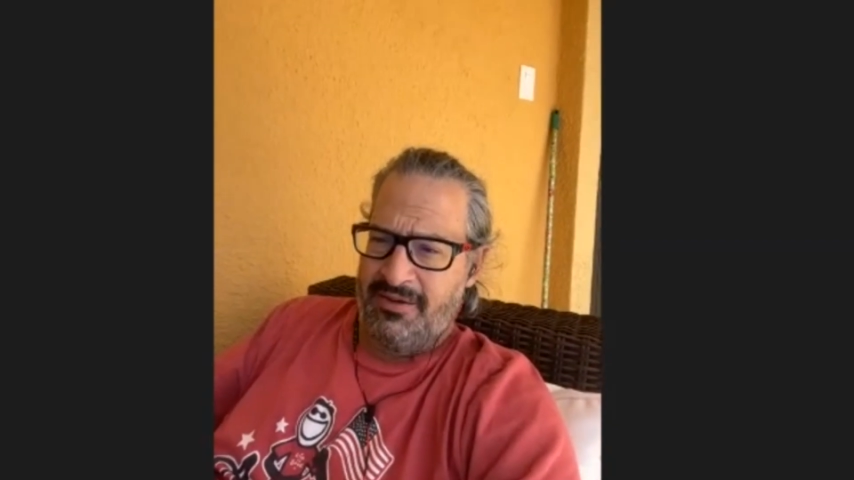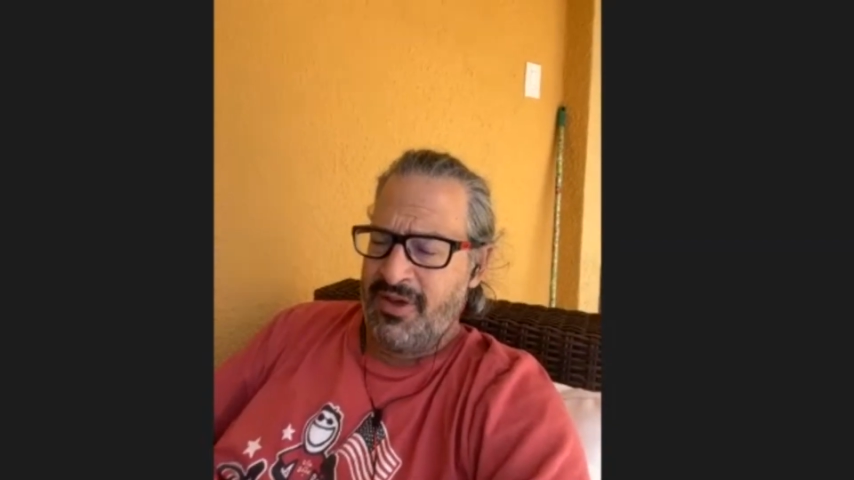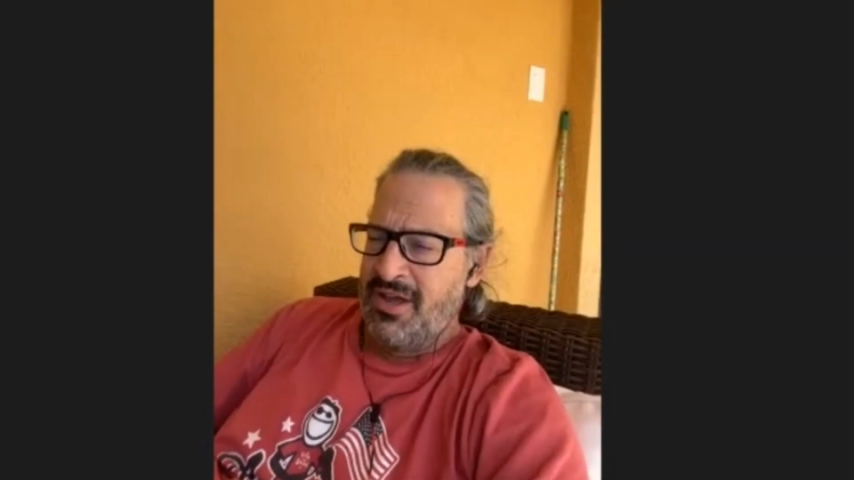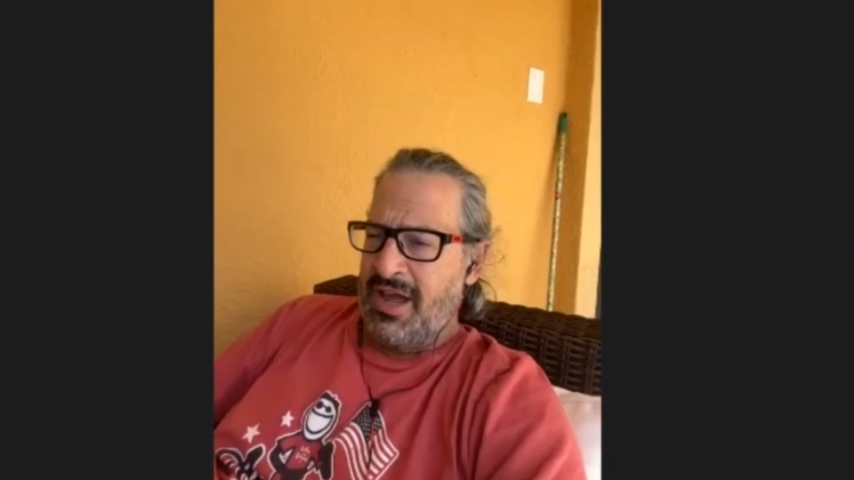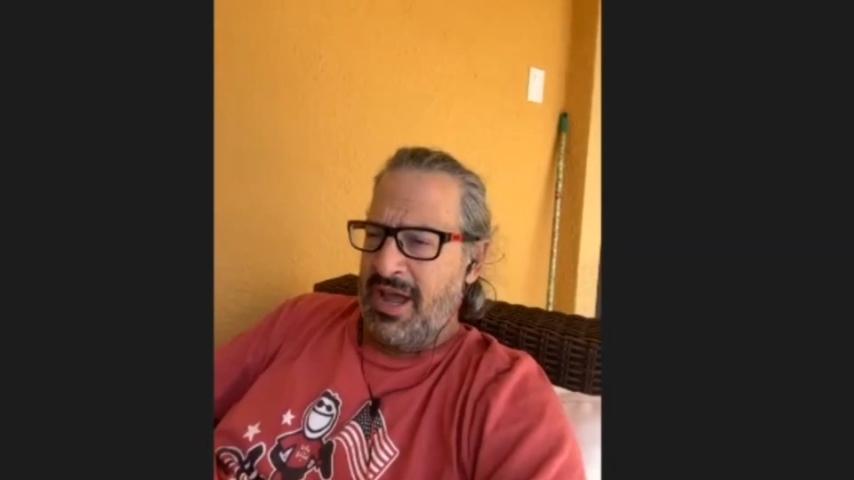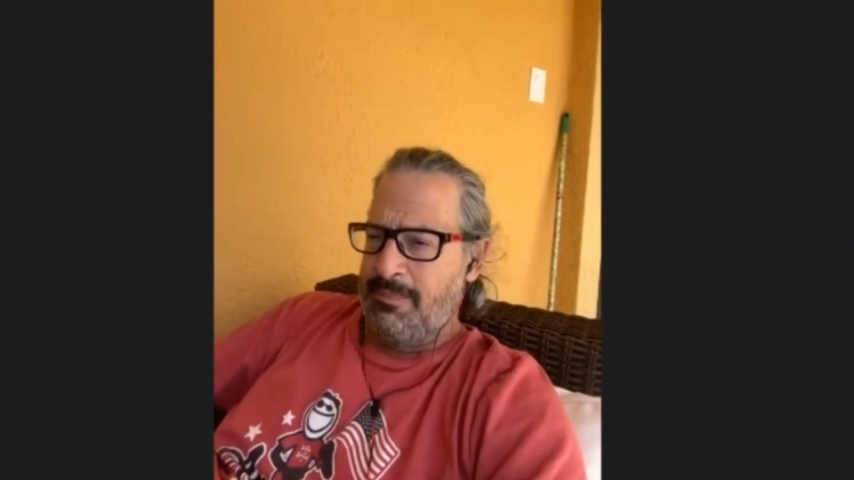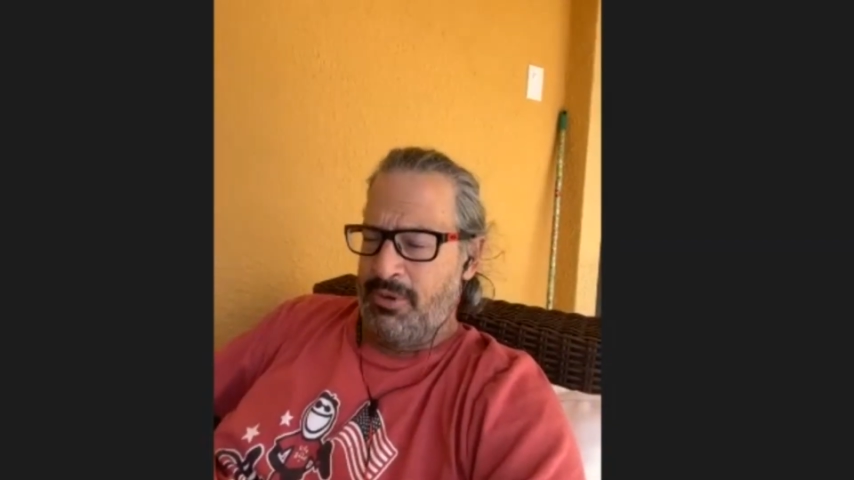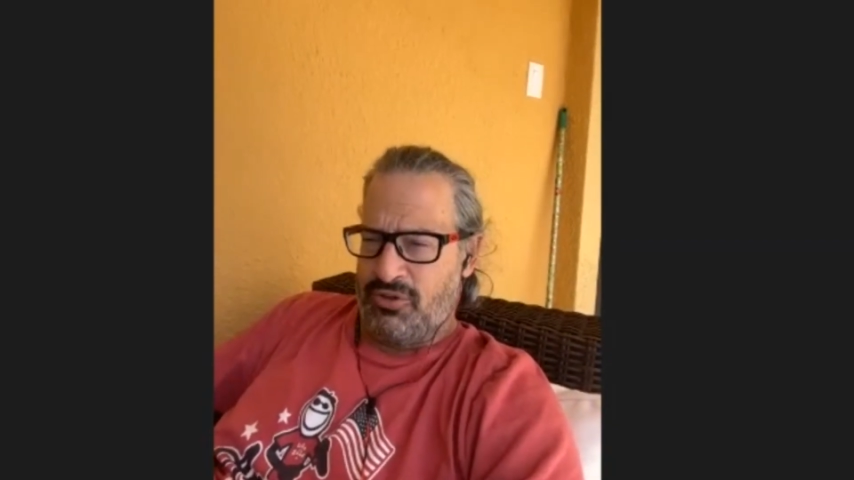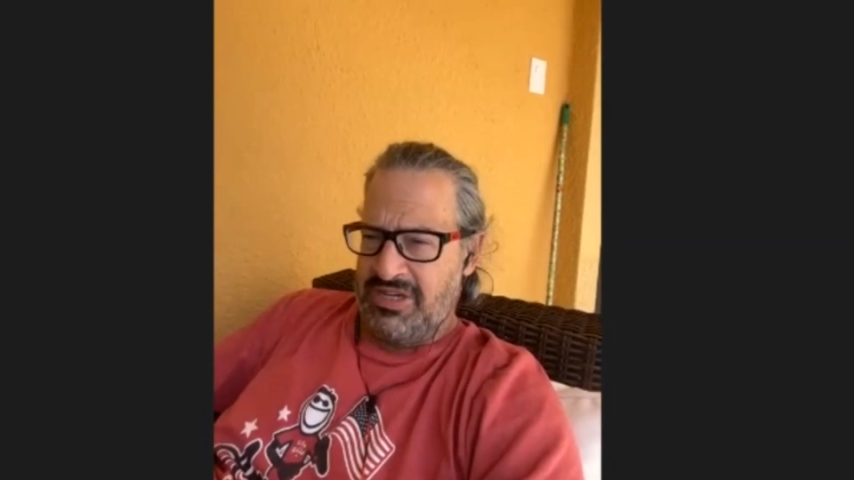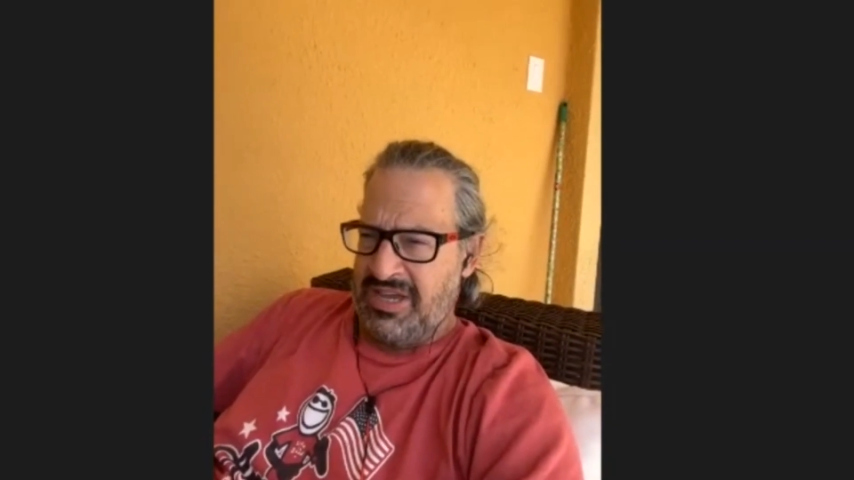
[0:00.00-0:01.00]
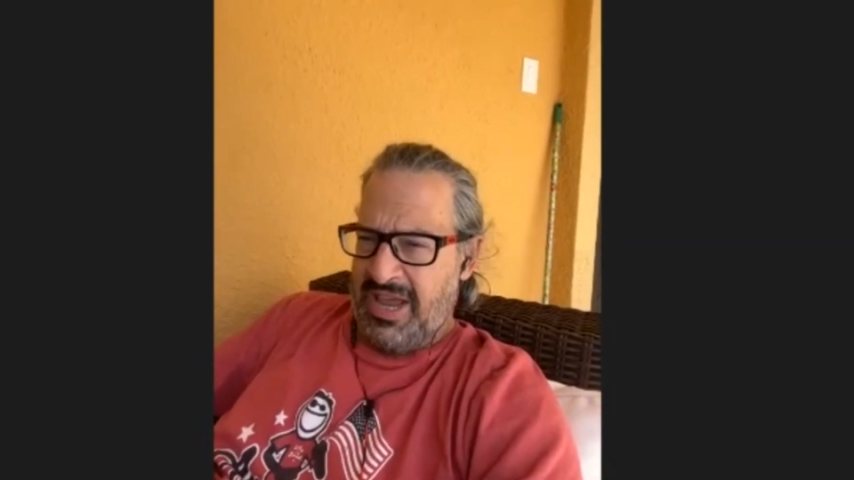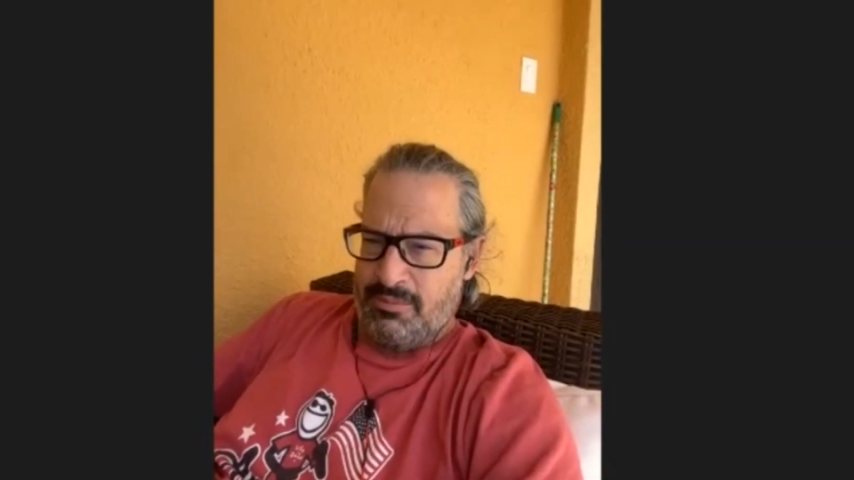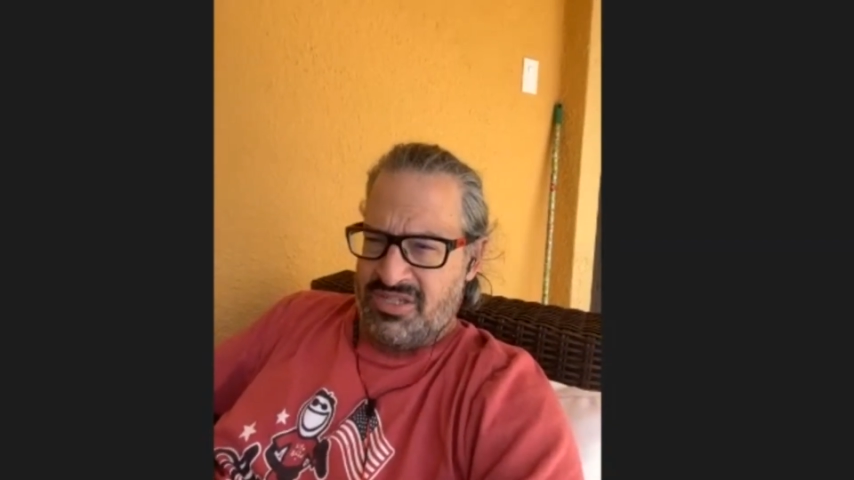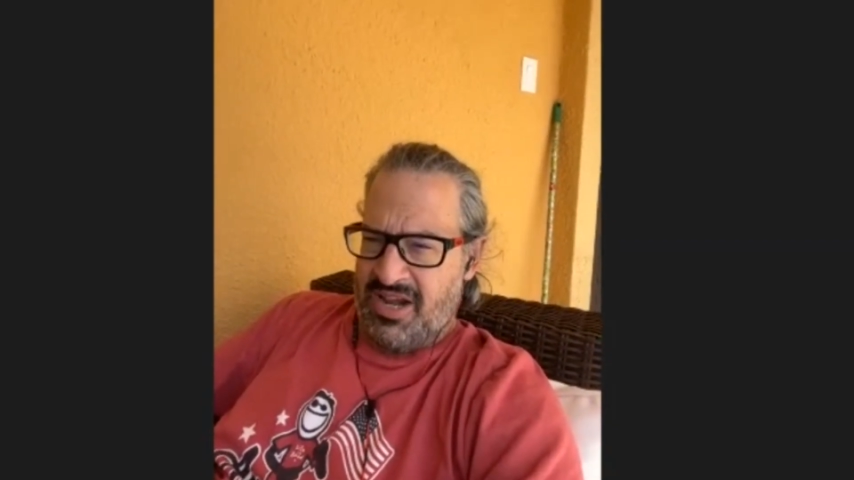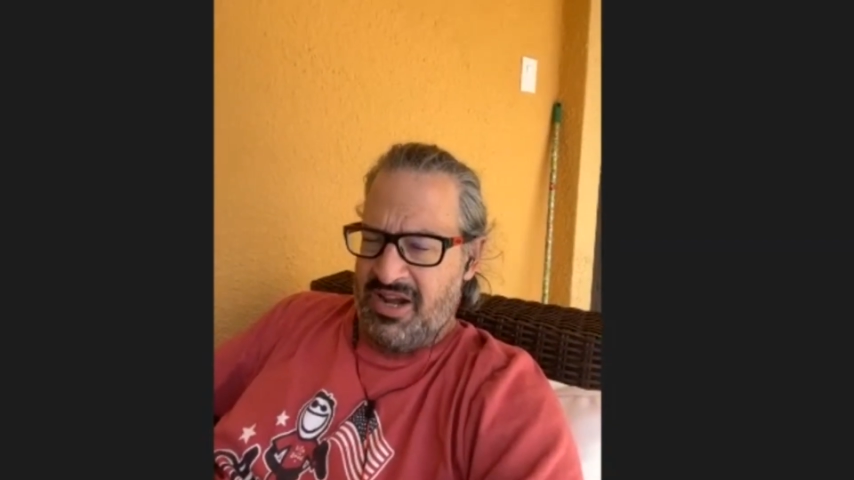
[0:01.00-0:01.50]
I built a game site